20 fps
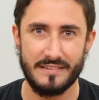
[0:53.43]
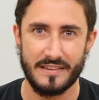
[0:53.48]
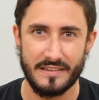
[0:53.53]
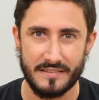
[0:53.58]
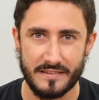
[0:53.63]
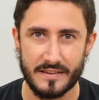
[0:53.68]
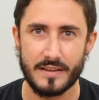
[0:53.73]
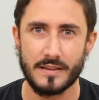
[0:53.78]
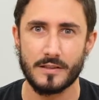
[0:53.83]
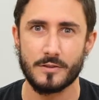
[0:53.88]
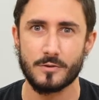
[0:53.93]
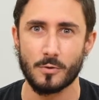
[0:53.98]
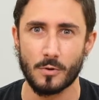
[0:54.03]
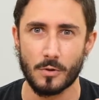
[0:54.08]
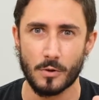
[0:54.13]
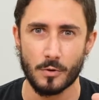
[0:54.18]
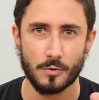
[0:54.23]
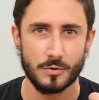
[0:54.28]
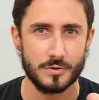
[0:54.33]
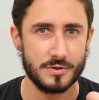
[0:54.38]
easy to
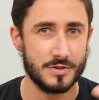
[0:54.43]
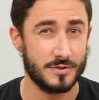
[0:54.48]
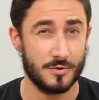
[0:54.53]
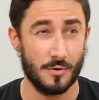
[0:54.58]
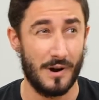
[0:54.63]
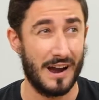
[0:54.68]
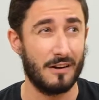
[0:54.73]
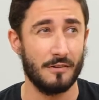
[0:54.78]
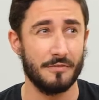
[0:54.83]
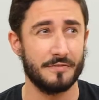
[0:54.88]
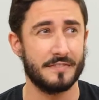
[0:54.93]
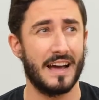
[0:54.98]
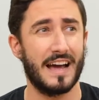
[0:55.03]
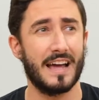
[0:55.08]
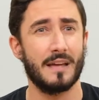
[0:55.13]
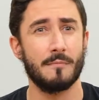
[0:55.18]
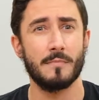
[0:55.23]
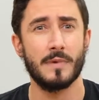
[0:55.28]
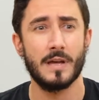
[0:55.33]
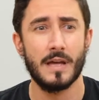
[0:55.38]
lose track of
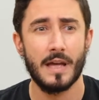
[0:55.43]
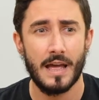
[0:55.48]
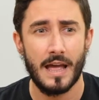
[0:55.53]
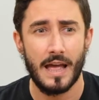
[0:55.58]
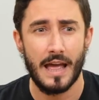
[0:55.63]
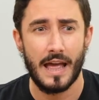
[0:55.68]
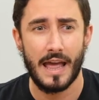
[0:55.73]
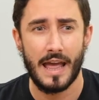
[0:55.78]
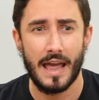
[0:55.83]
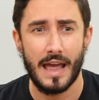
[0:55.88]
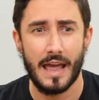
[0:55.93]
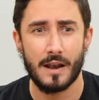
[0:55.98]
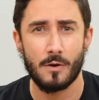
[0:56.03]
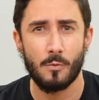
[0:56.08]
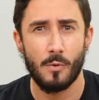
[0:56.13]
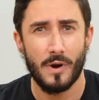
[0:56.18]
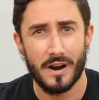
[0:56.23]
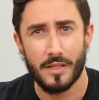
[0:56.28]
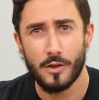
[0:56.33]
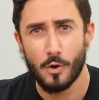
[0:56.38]
time and
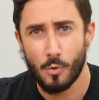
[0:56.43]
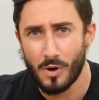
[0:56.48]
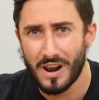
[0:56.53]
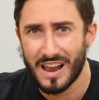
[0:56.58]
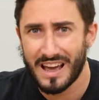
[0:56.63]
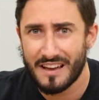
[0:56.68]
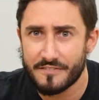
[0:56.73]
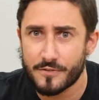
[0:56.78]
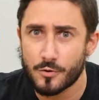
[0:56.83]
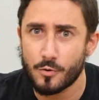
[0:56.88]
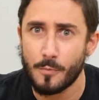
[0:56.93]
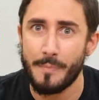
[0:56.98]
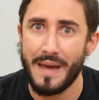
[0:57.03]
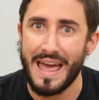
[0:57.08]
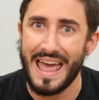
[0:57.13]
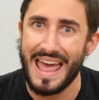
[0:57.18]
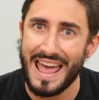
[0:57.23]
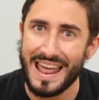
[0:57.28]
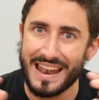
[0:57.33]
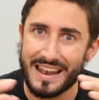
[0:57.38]
where you will have to
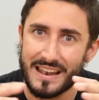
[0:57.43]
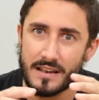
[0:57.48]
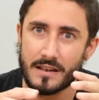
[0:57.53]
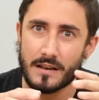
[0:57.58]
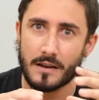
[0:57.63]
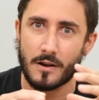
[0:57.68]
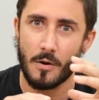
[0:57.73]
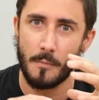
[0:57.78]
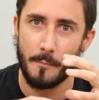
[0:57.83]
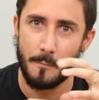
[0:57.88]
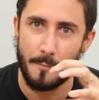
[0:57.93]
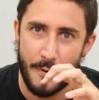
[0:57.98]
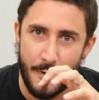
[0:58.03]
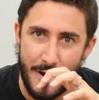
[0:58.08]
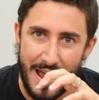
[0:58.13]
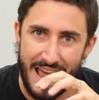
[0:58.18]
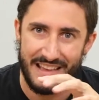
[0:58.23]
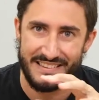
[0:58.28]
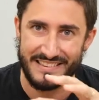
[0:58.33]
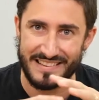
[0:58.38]
bend,
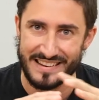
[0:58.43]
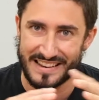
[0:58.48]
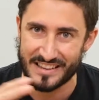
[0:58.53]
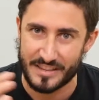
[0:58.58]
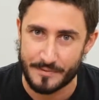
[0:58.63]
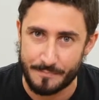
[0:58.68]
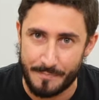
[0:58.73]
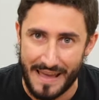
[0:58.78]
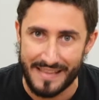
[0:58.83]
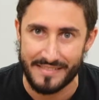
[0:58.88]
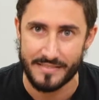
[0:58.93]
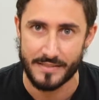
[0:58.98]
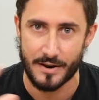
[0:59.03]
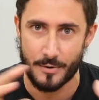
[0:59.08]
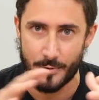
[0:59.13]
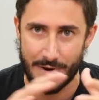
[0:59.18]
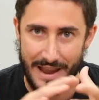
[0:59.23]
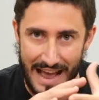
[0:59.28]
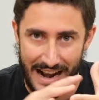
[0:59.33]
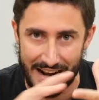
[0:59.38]
compress, and expand the
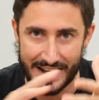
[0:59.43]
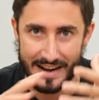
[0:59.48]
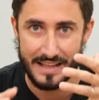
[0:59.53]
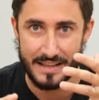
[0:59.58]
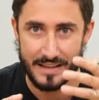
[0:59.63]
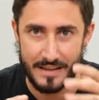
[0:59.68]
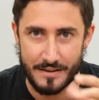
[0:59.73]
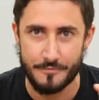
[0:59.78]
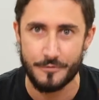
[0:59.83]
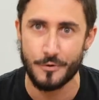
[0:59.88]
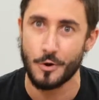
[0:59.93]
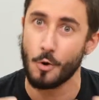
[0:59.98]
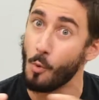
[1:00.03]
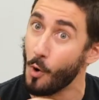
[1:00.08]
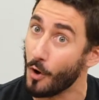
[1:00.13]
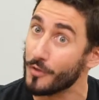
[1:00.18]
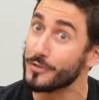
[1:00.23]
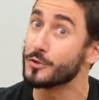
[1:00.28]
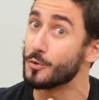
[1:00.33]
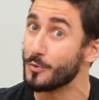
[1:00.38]
reality if you
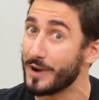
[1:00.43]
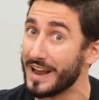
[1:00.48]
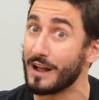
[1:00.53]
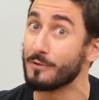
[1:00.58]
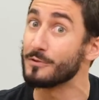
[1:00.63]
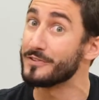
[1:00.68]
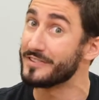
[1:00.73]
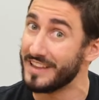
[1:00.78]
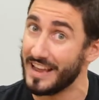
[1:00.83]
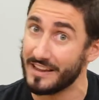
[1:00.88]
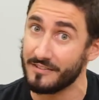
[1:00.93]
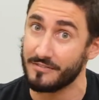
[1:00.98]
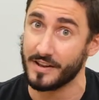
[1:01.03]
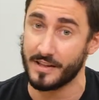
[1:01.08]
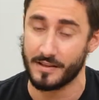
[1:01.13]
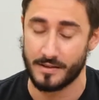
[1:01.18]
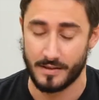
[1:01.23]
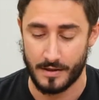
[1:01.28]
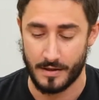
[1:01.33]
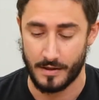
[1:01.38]
want to get out
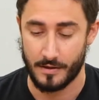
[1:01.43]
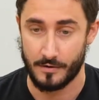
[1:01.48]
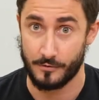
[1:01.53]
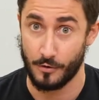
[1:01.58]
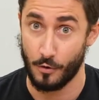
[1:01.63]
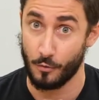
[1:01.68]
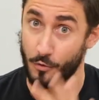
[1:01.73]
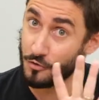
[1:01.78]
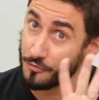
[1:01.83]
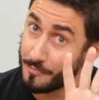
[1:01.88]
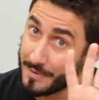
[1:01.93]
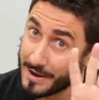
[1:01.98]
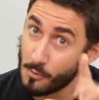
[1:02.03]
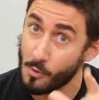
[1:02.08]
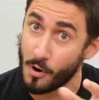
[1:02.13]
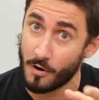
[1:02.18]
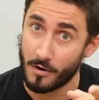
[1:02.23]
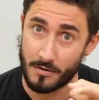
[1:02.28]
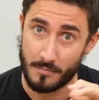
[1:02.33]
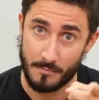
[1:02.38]
safely. So you've been
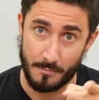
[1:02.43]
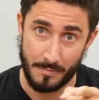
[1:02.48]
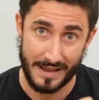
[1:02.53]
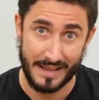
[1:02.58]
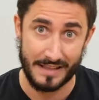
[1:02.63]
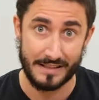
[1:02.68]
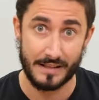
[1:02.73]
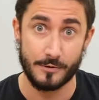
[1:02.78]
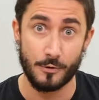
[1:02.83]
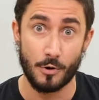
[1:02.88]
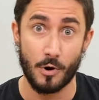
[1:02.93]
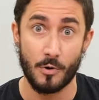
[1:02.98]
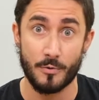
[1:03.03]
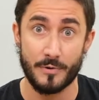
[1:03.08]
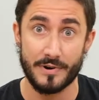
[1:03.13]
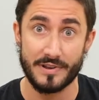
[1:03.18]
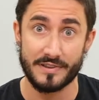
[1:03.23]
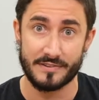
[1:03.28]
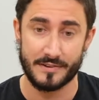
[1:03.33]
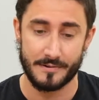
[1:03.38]
warned, play it at your own
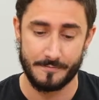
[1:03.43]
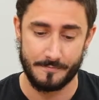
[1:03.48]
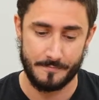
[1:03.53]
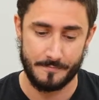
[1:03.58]
risk.